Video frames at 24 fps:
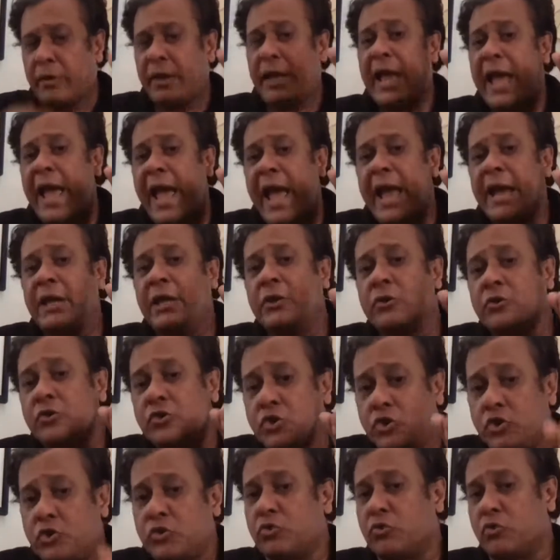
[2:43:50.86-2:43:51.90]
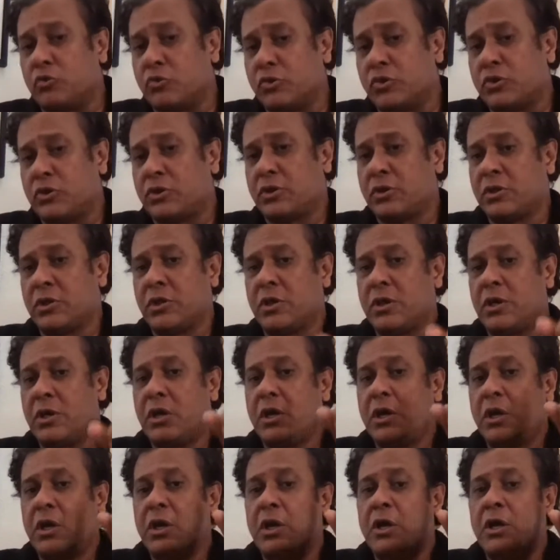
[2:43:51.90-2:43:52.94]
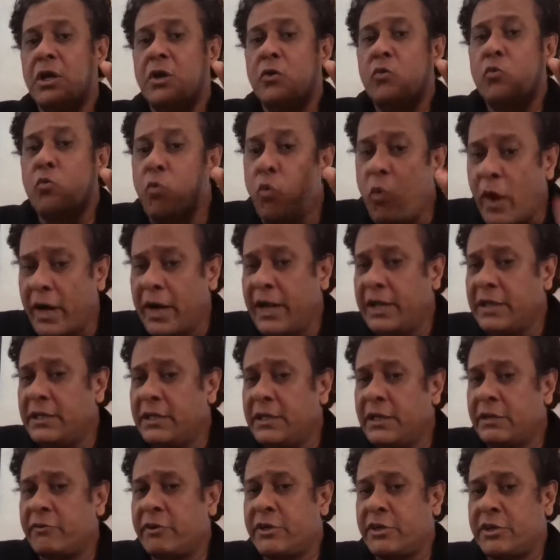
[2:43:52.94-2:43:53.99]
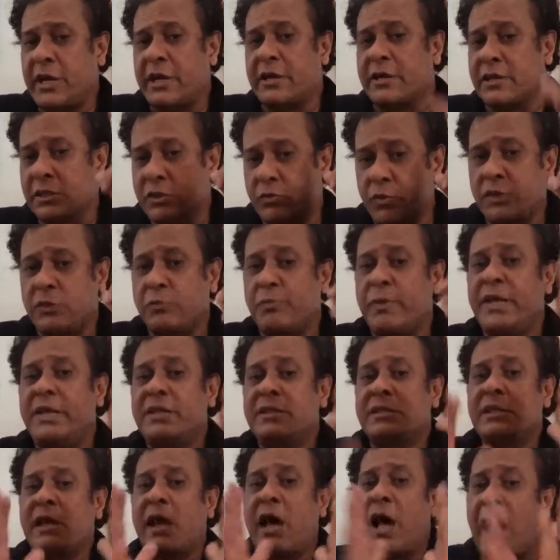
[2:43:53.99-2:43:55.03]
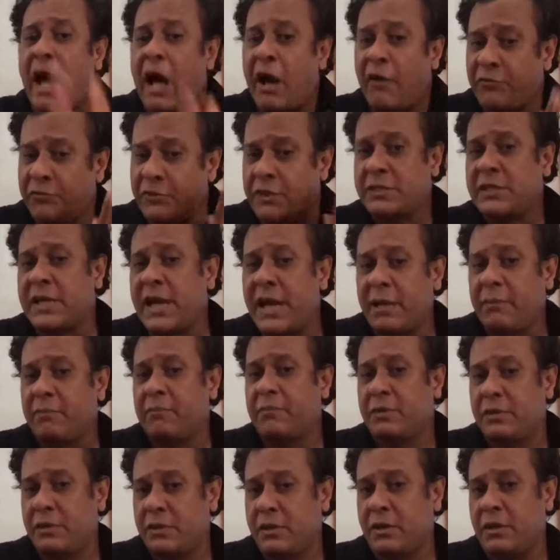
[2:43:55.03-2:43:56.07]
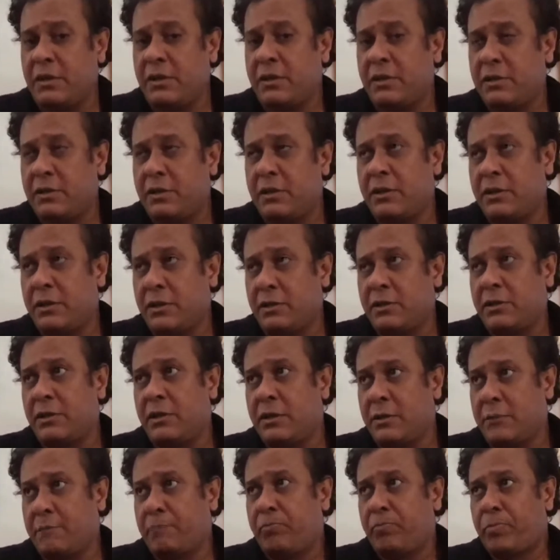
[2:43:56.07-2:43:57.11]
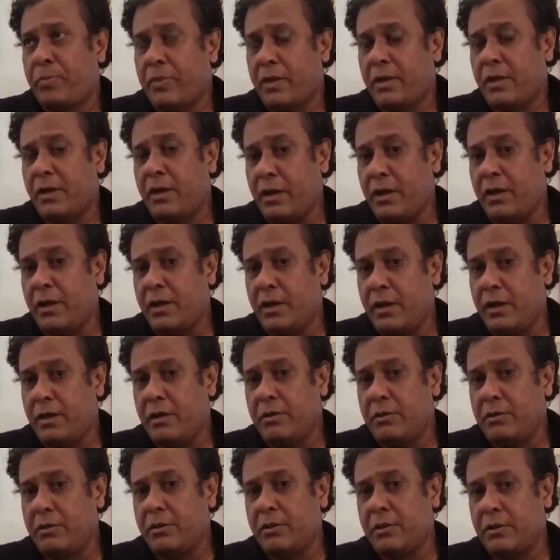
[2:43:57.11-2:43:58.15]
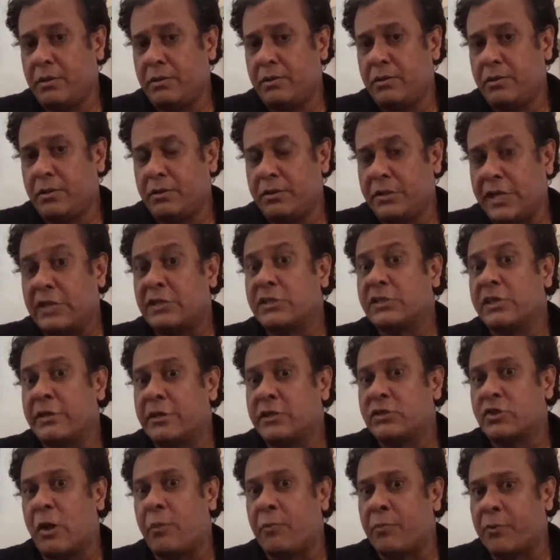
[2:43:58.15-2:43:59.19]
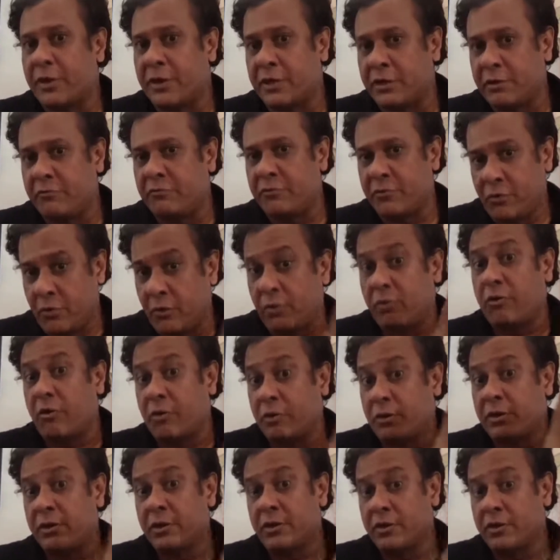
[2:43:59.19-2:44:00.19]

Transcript: and you choose 180 degree shutters, which means half the time the sensor is operative or